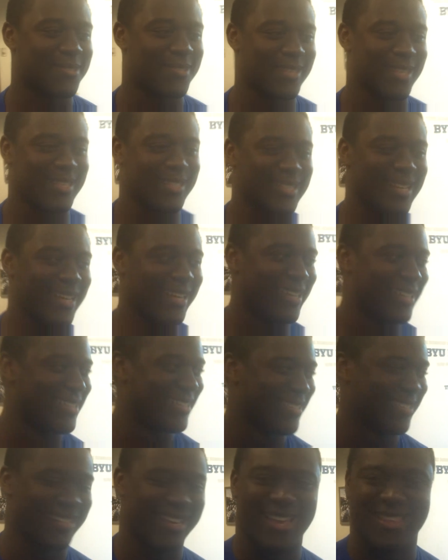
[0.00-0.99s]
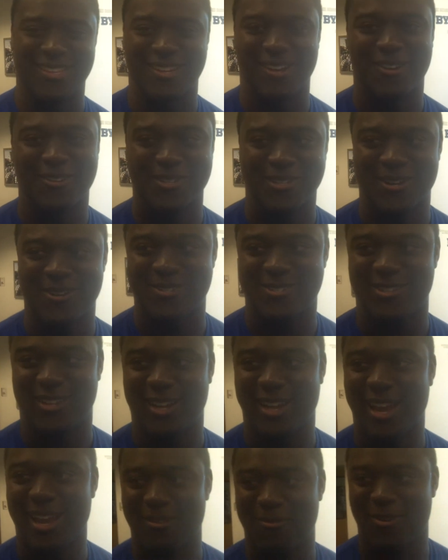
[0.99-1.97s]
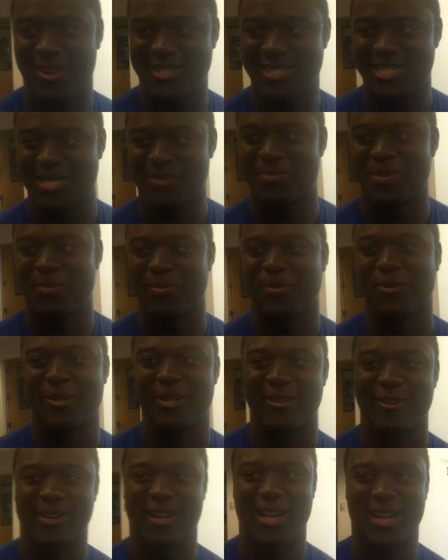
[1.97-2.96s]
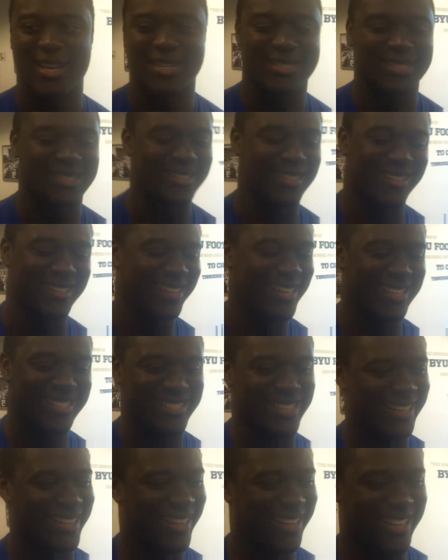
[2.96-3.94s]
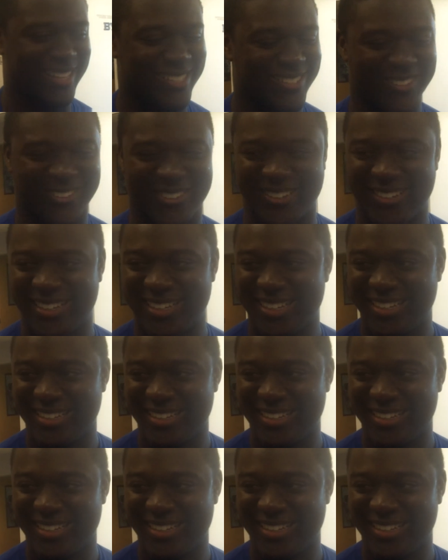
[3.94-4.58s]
That's what they say. Yeah, they, all the coaches like, hey, watch this pit bull here, guys, and that's it. That's all.